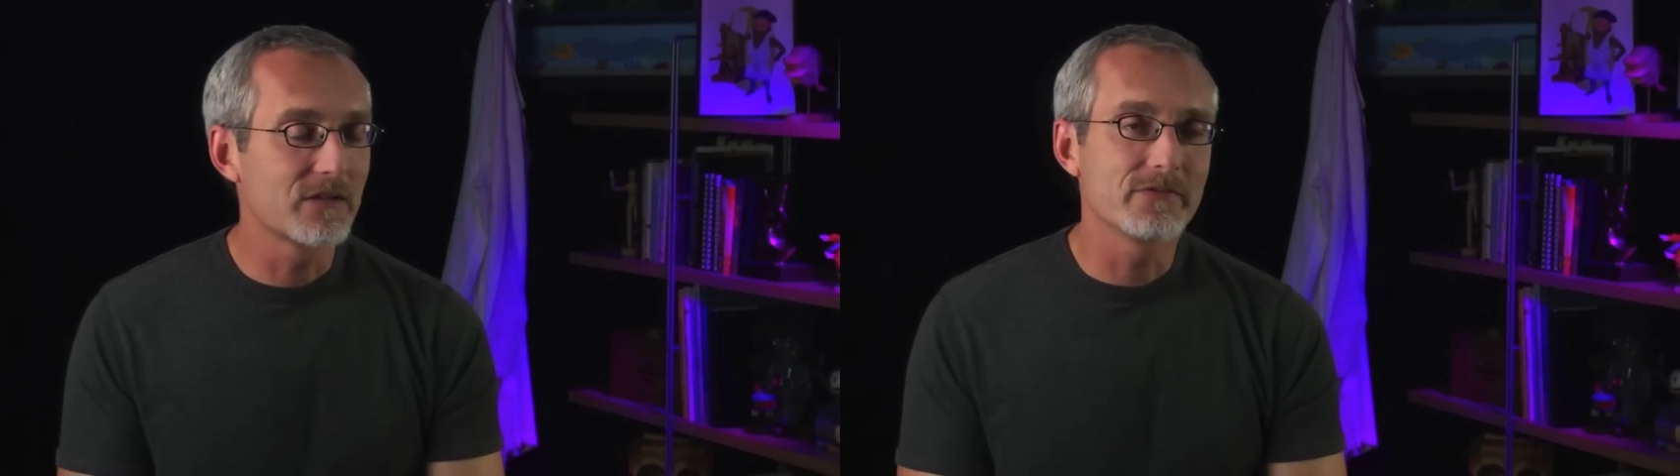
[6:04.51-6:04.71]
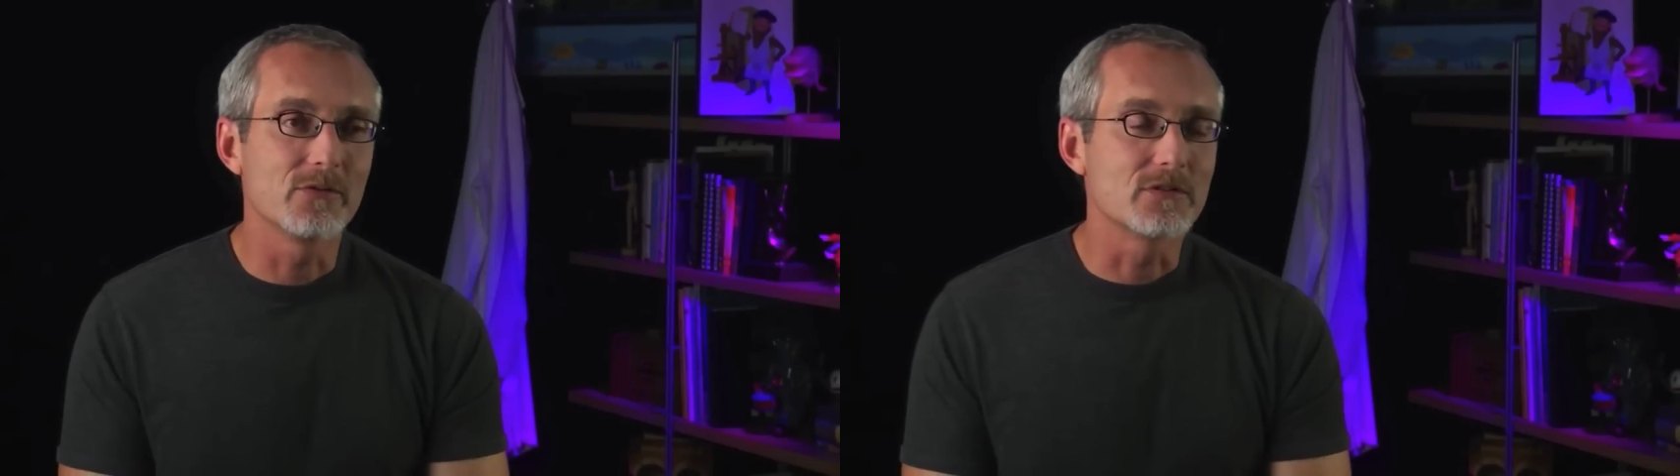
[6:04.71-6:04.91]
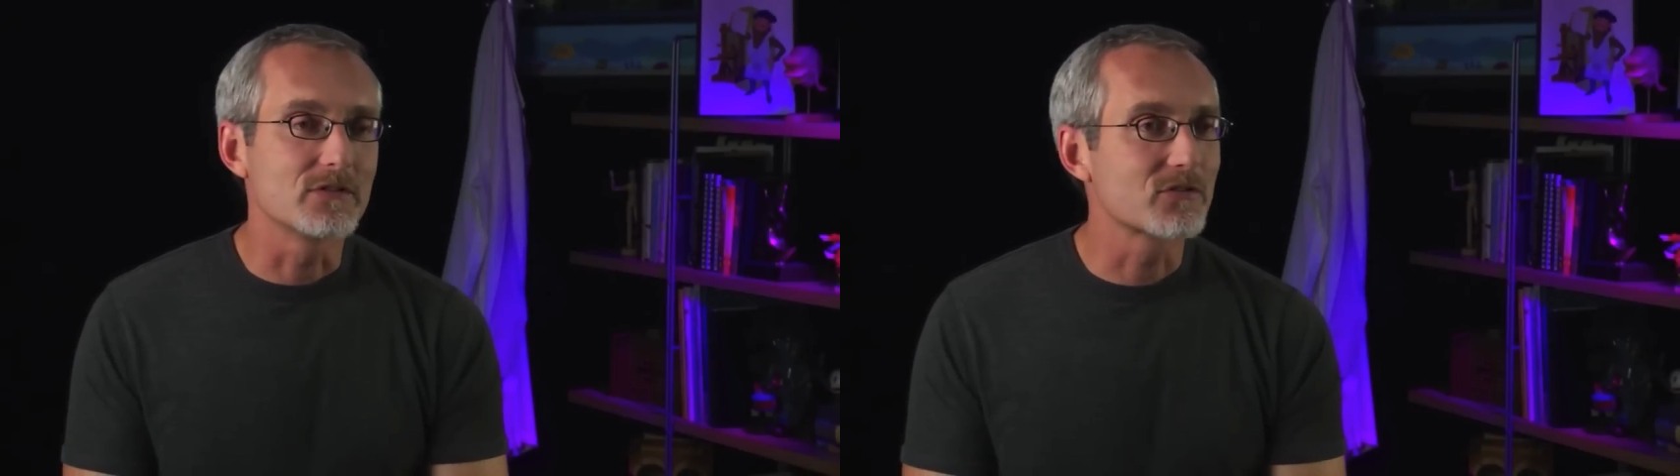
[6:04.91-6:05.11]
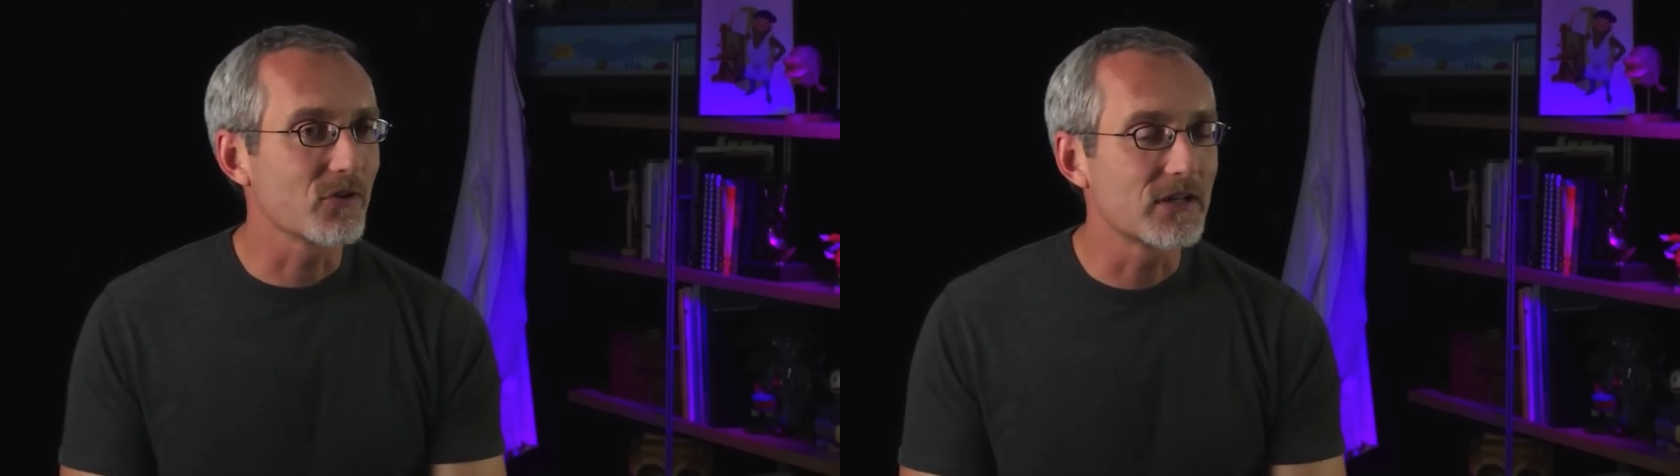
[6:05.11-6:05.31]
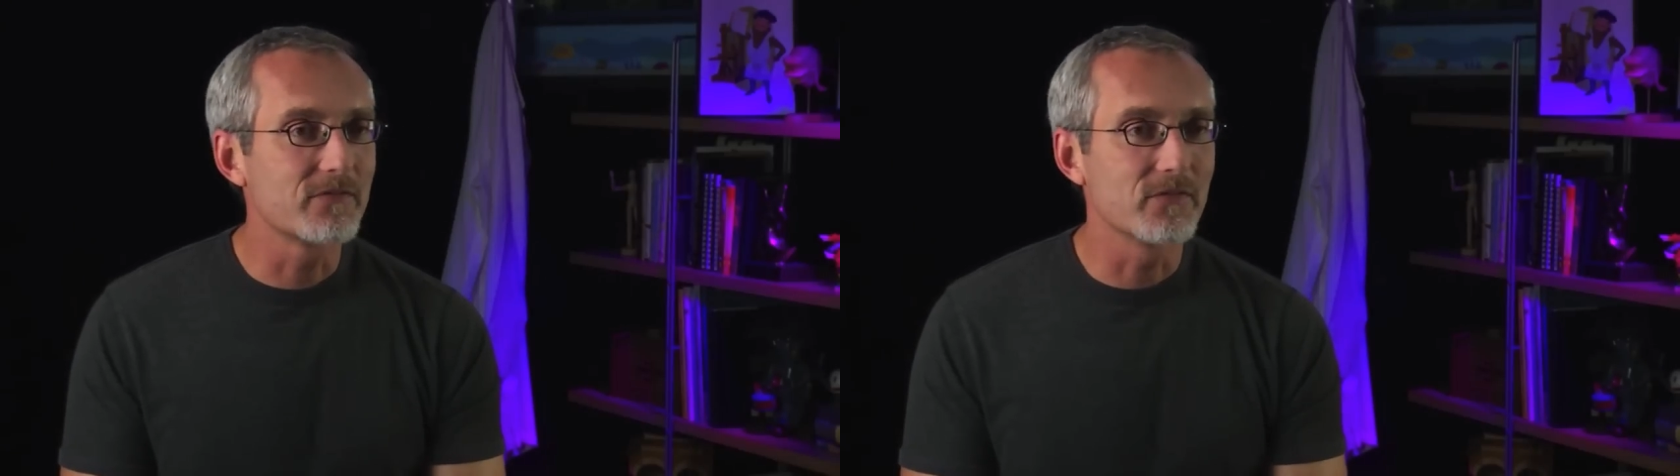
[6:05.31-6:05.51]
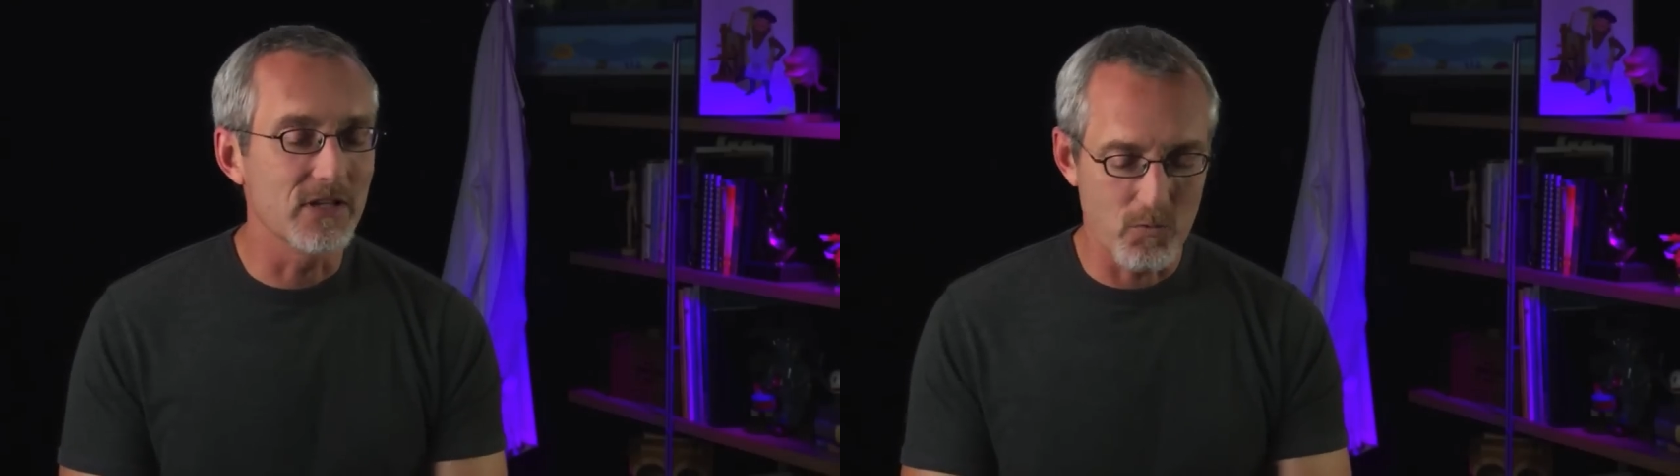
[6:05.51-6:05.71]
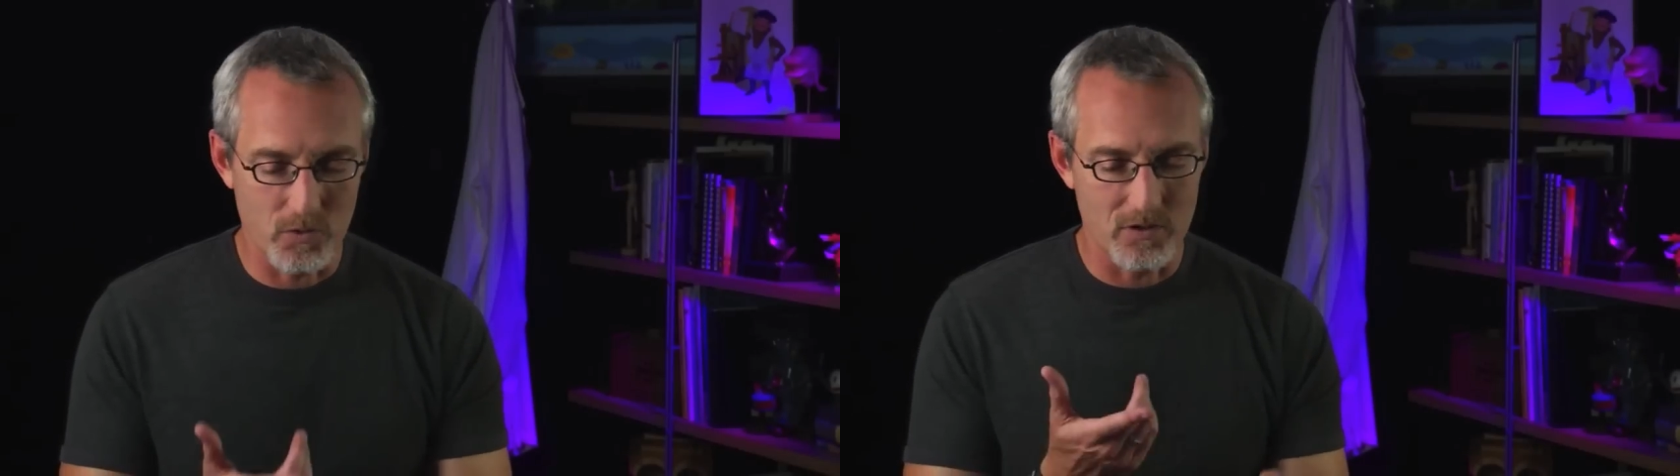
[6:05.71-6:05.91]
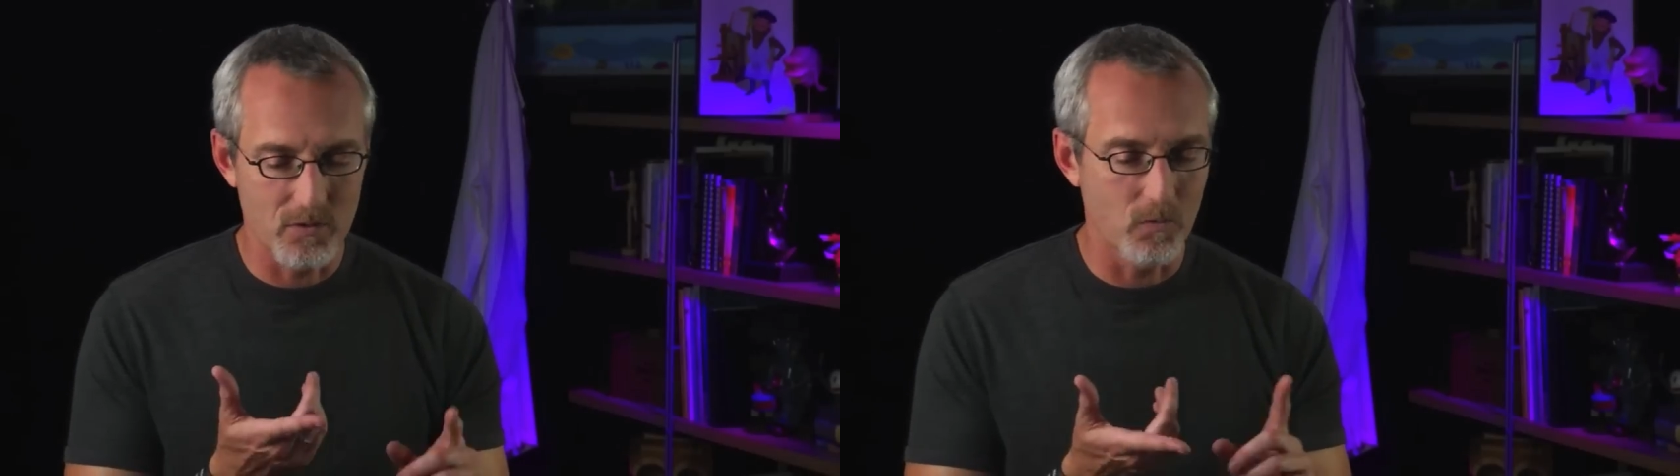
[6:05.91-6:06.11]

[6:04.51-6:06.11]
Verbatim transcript: influences creatively were